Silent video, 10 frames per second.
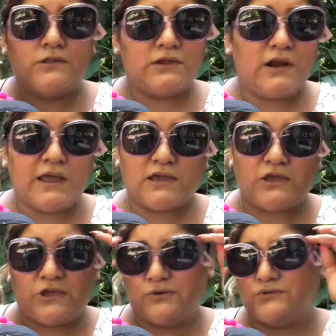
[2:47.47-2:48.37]
They're like
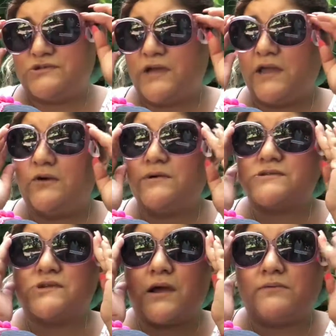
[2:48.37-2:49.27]
huge. I always
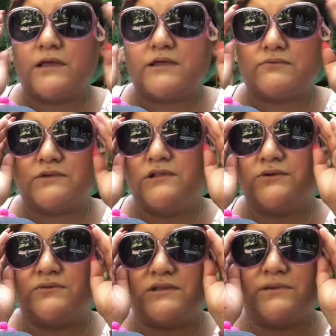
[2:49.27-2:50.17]
grab like
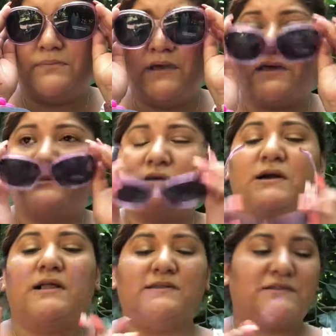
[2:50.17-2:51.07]
really, really big
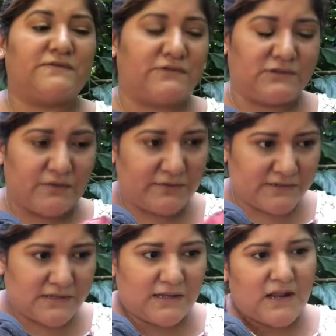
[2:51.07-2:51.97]
sunglasses for some
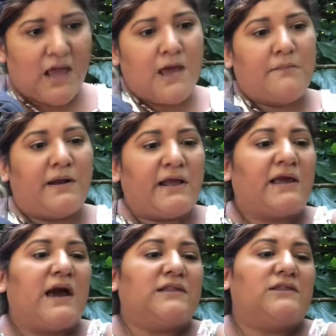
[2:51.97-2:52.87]
reason. But I
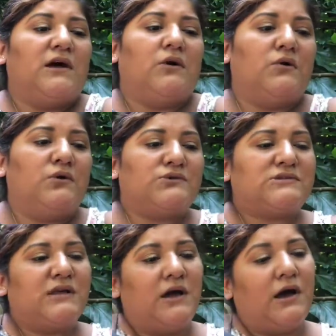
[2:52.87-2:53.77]
got those.
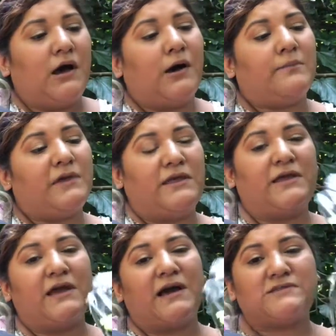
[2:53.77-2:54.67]
And
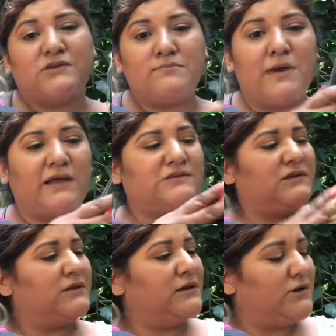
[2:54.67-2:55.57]
I got some
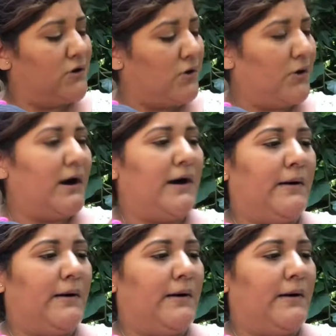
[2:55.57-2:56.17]
matching little